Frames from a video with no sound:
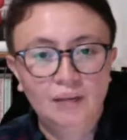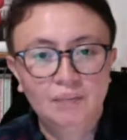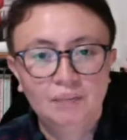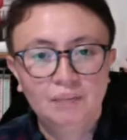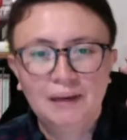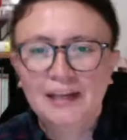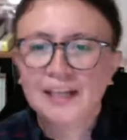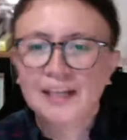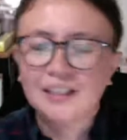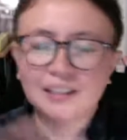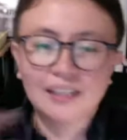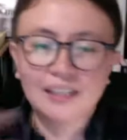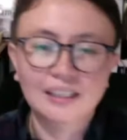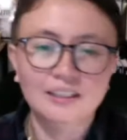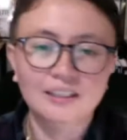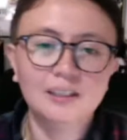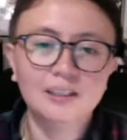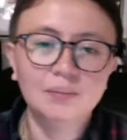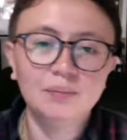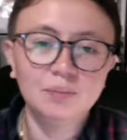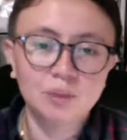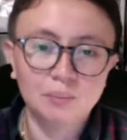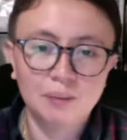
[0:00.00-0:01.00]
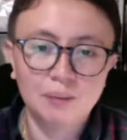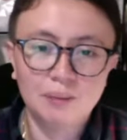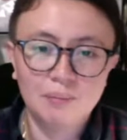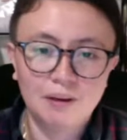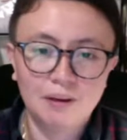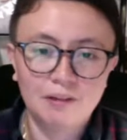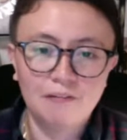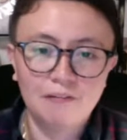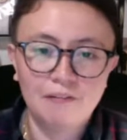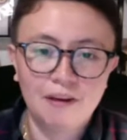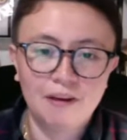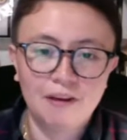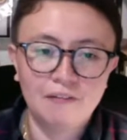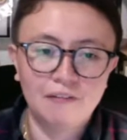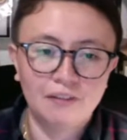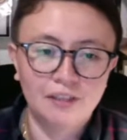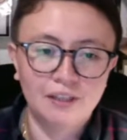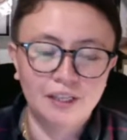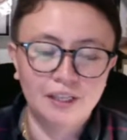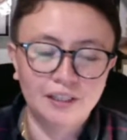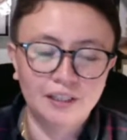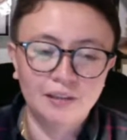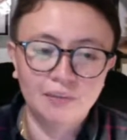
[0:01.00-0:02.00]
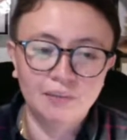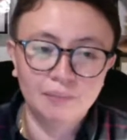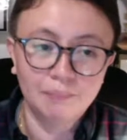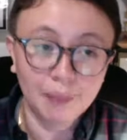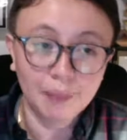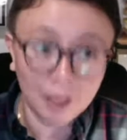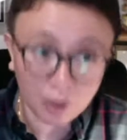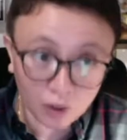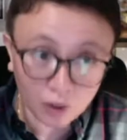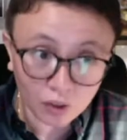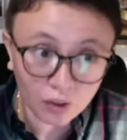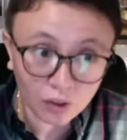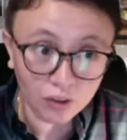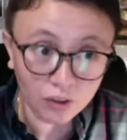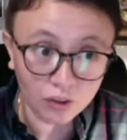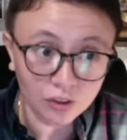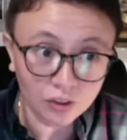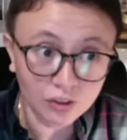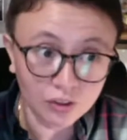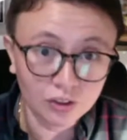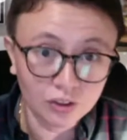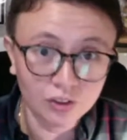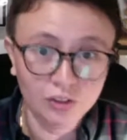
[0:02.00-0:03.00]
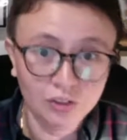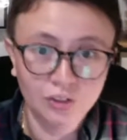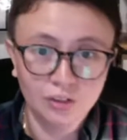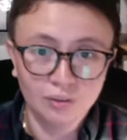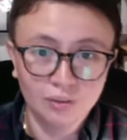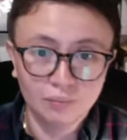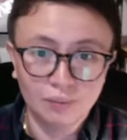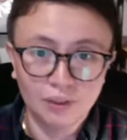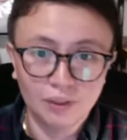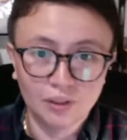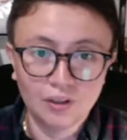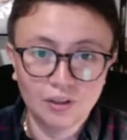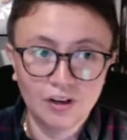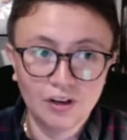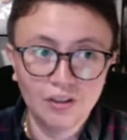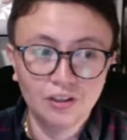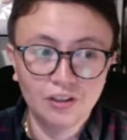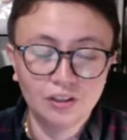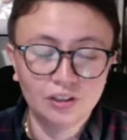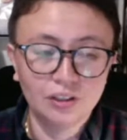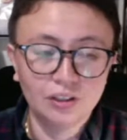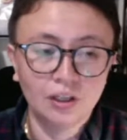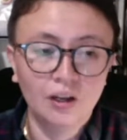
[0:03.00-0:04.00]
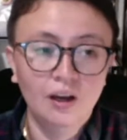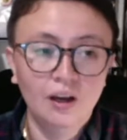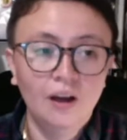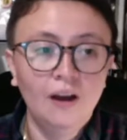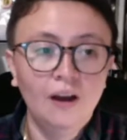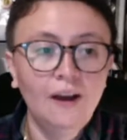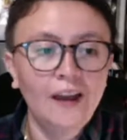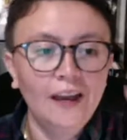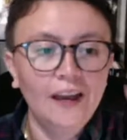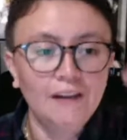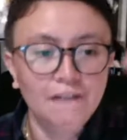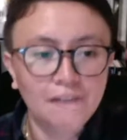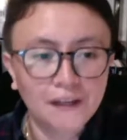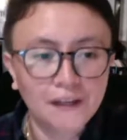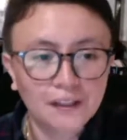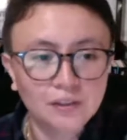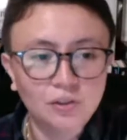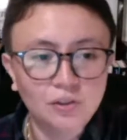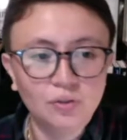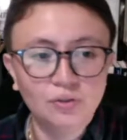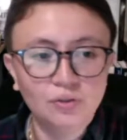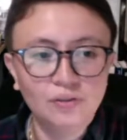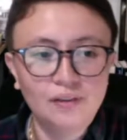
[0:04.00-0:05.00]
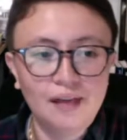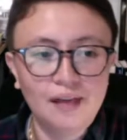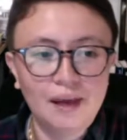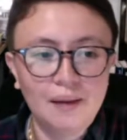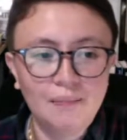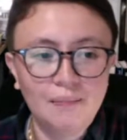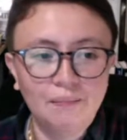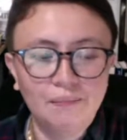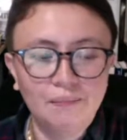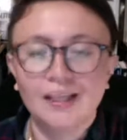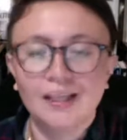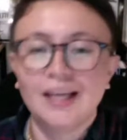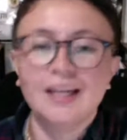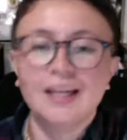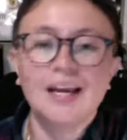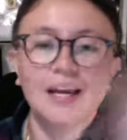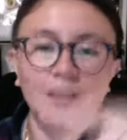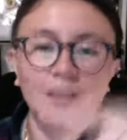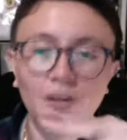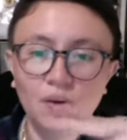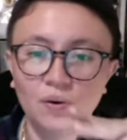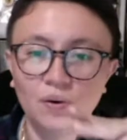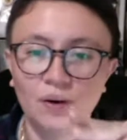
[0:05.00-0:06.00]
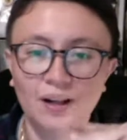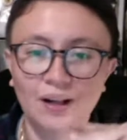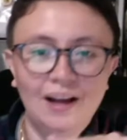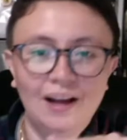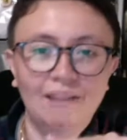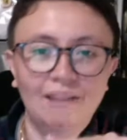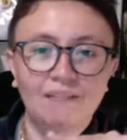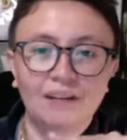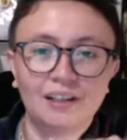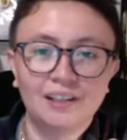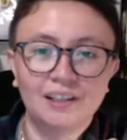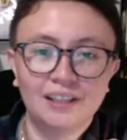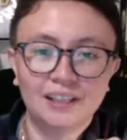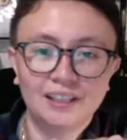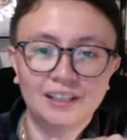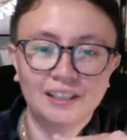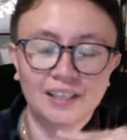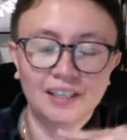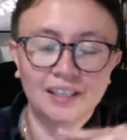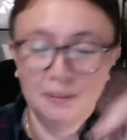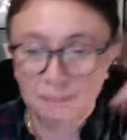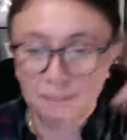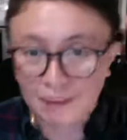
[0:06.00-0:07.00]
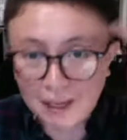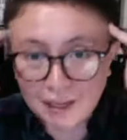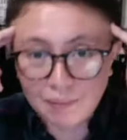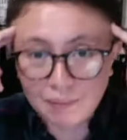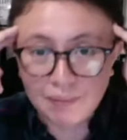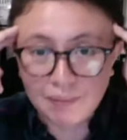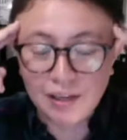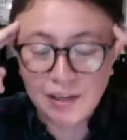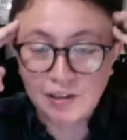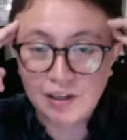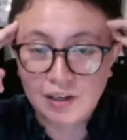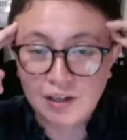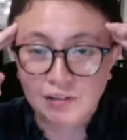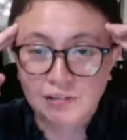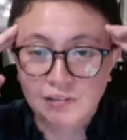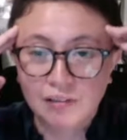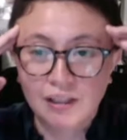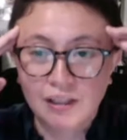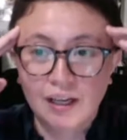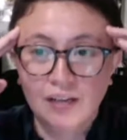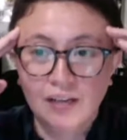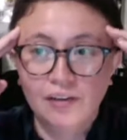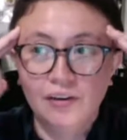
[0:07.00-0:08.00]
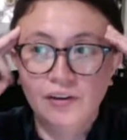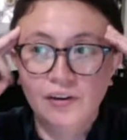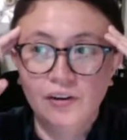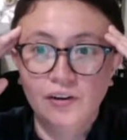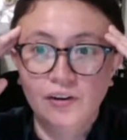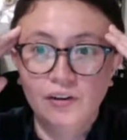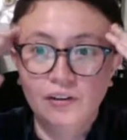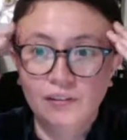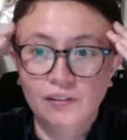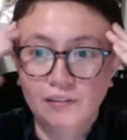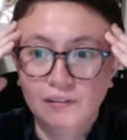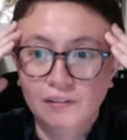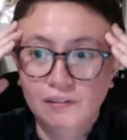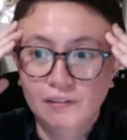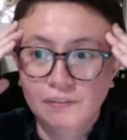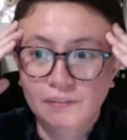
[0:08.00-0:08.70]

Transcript: Parang they seem to be my favorite because if I do them, then I know I'll have a great day. Parang meron akong ganong...